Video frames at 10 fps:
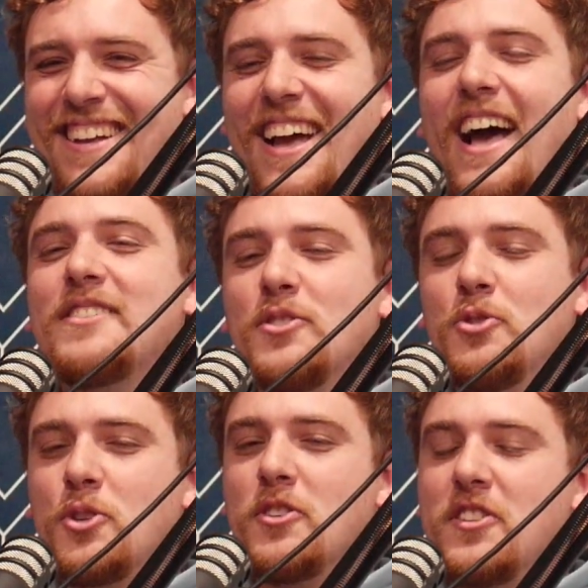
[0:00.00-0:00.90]
As a New
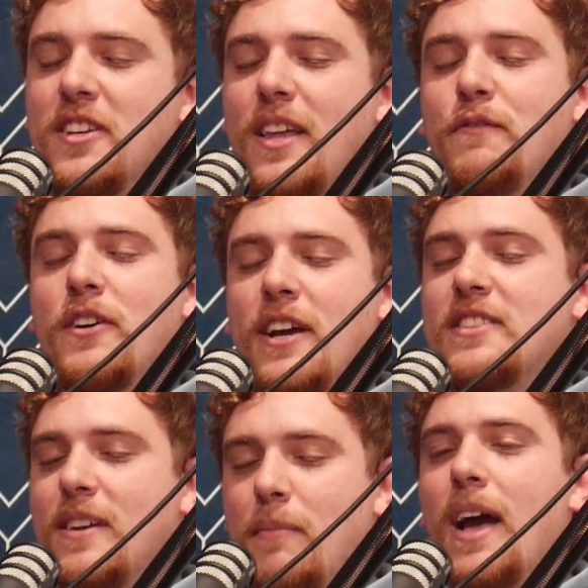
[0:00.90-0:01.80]
Jerseyan, I feel like it's
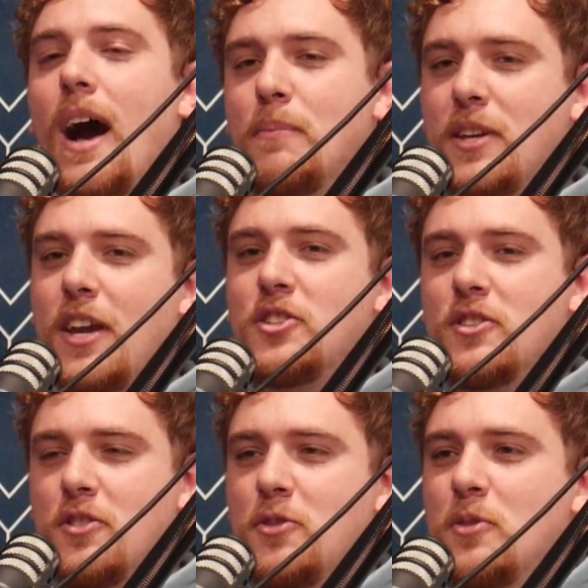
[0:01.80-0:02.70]
my obligation
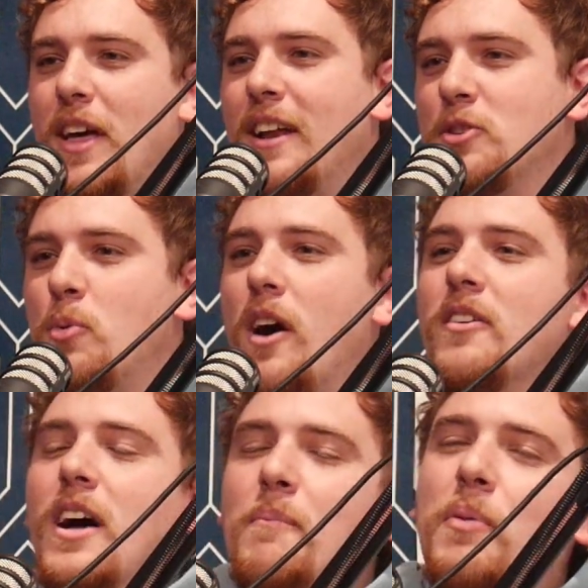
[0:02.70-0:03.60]
to do that as well.
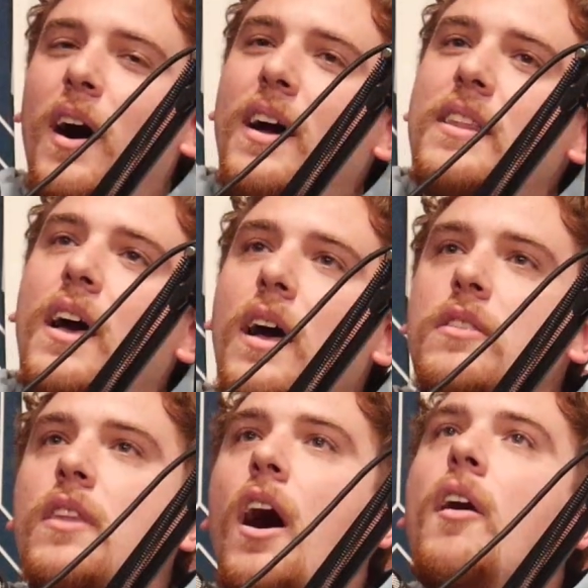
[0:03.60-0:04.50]
But
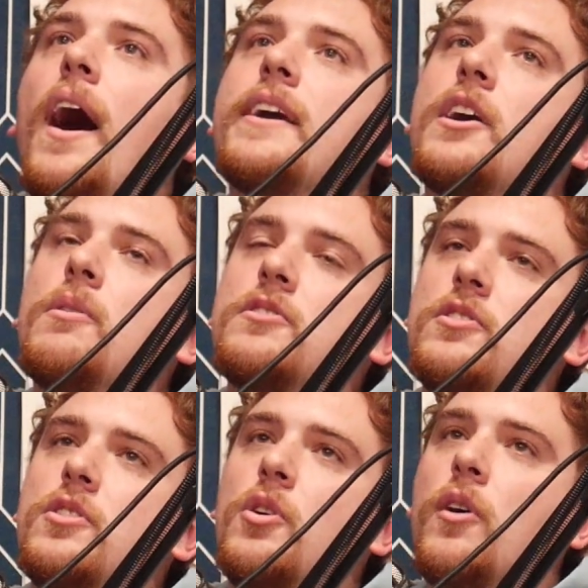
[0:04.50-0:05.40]
no, I go into
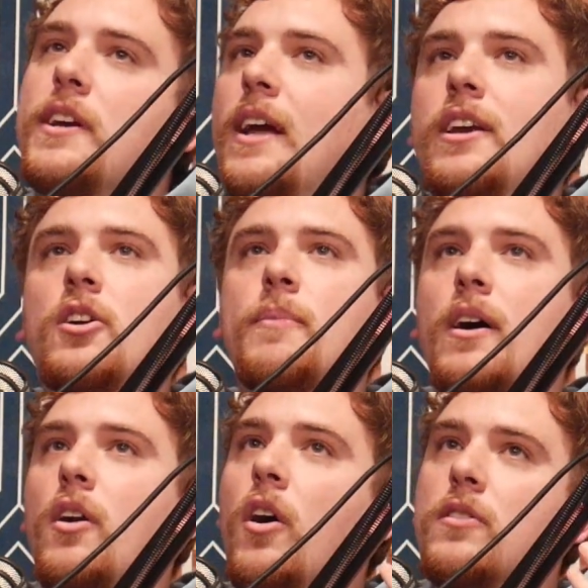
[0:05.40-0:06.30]
New York and I hear about
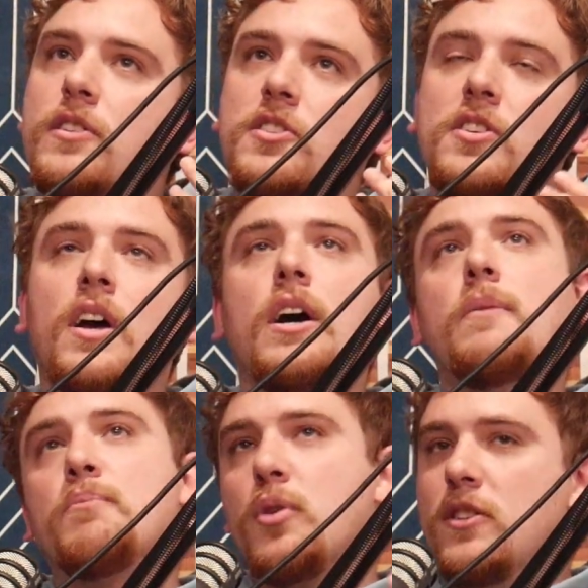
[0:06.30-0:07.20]
all these
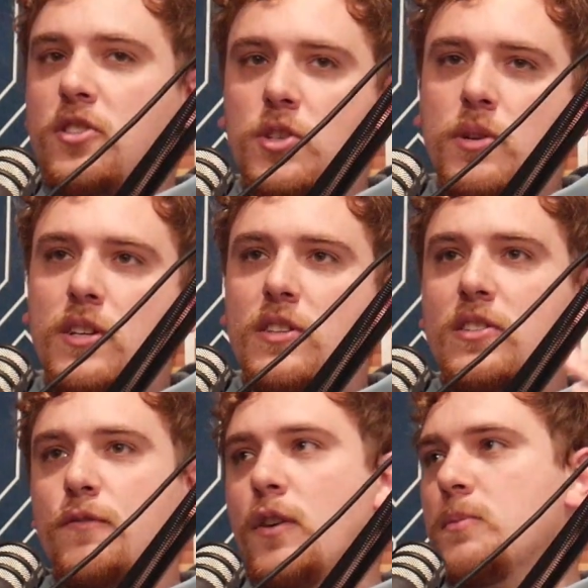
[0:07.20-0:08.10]
print
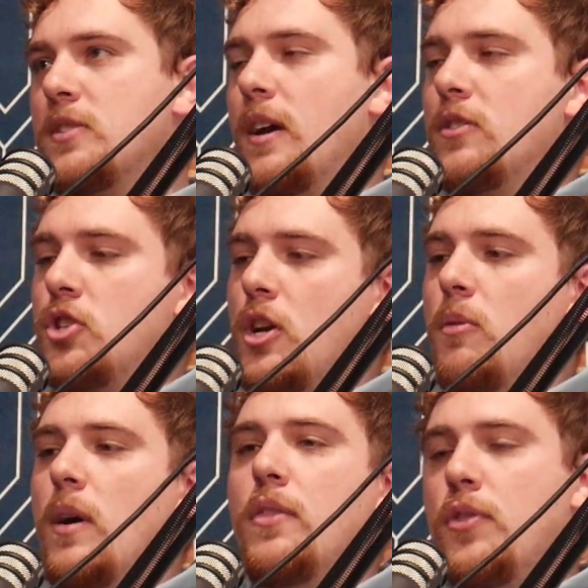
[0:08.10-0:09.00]
screens, films that show
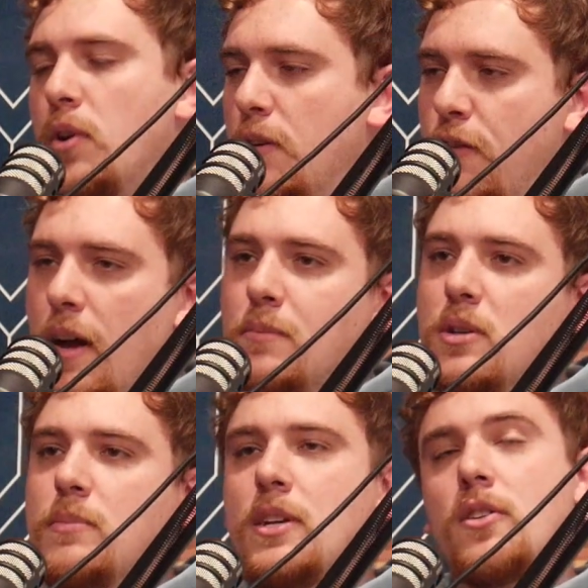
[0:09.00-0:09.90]
on 35
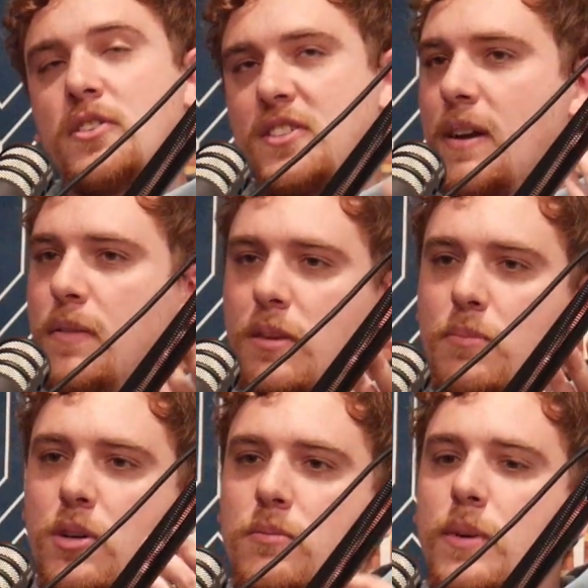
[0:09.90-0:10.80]
millimeter or 70
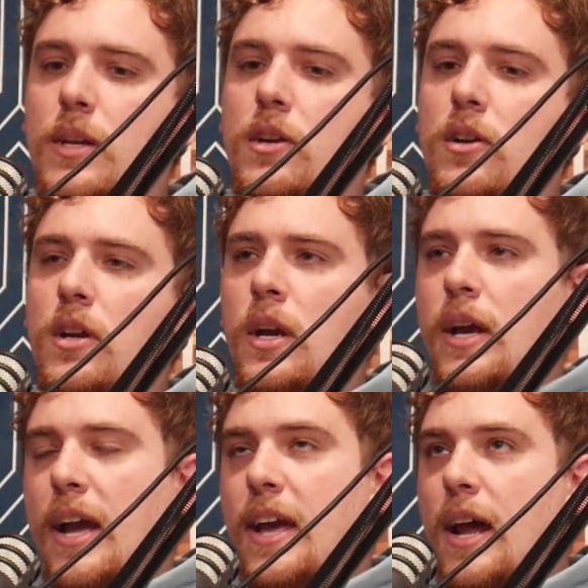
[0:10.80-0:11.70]
millimeter.
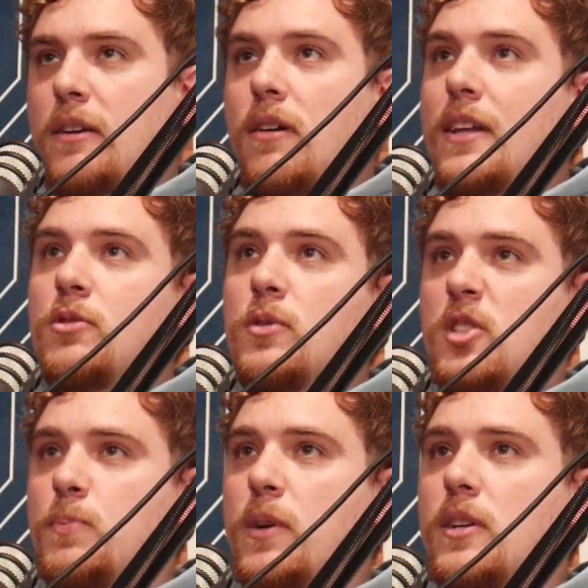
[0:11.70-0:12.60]
And I like to
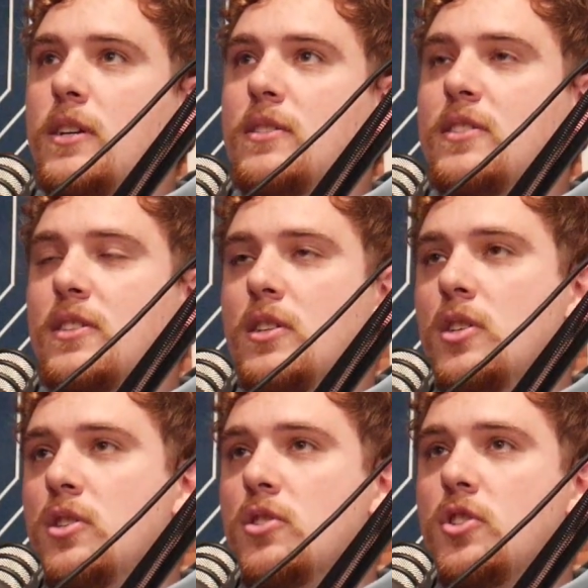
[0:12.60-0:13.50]
experience
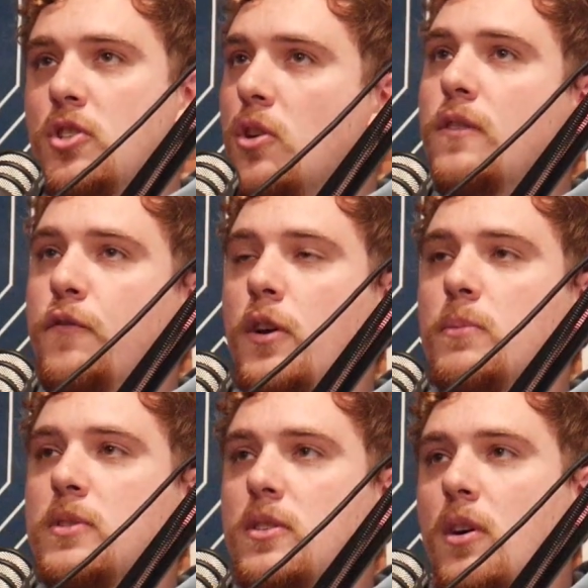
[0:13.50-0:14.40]
certain films